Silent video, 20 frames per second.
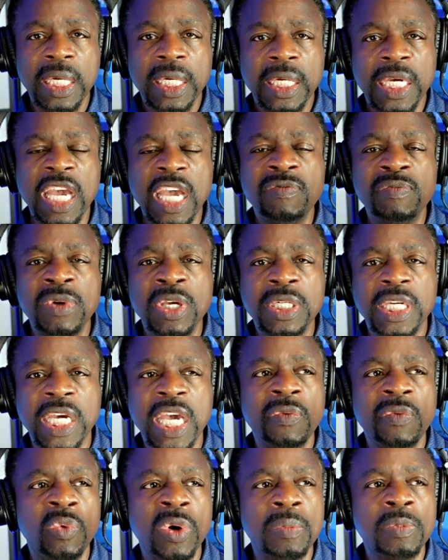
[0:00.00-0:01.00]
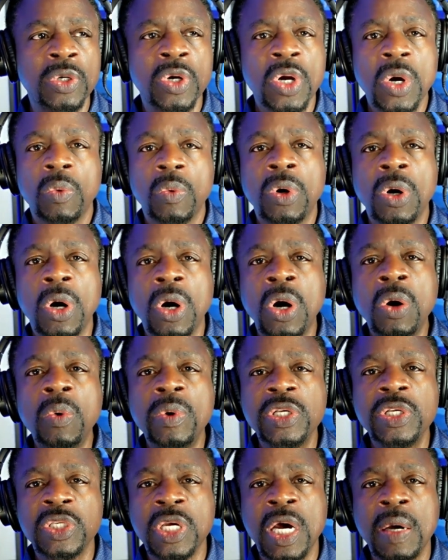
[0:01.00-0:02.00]
Cavemen, cavewomen were
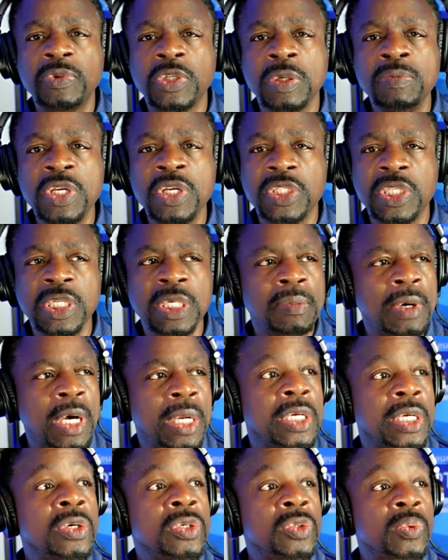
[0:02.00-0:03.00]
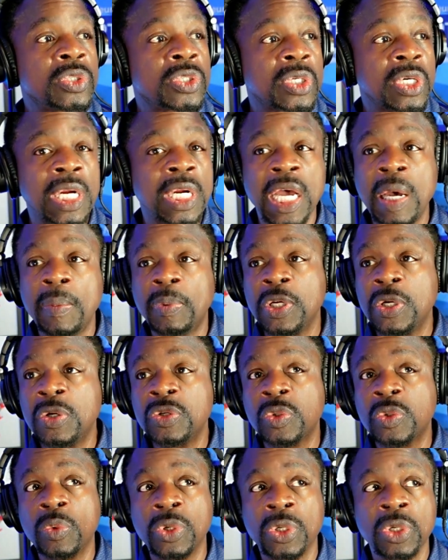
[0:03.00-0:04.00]
always optimistic about, here's what's going to happen.
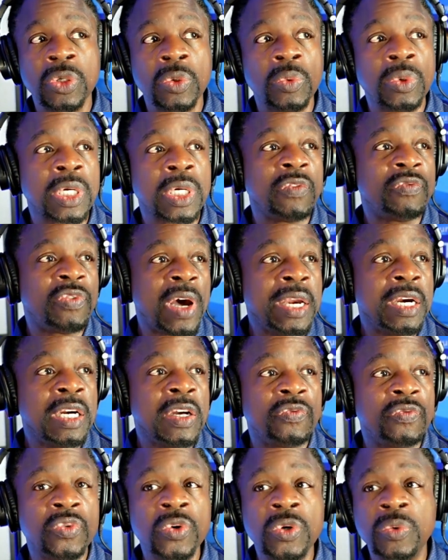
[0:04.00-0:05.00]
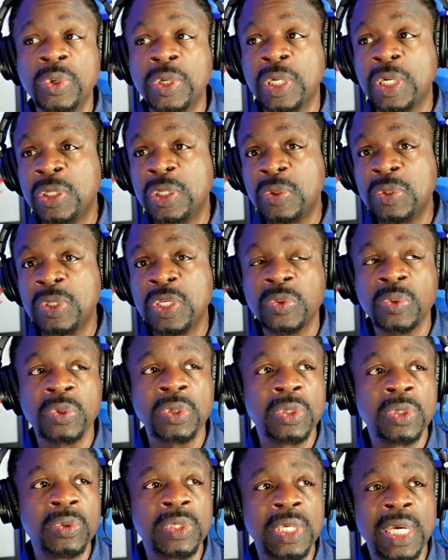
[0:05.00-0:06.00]
Here's what we're going to do. We're going to find enough food. We're going to do this. We're
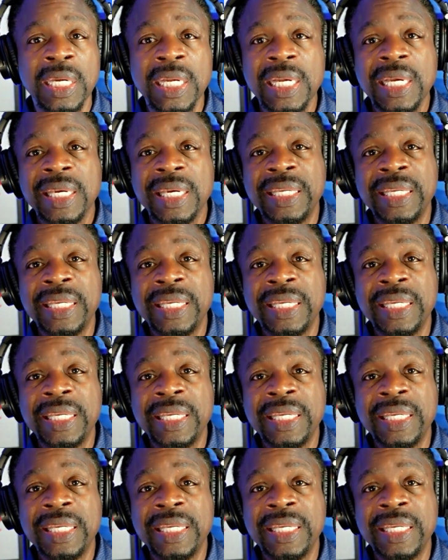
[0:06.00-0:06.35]
going to do that.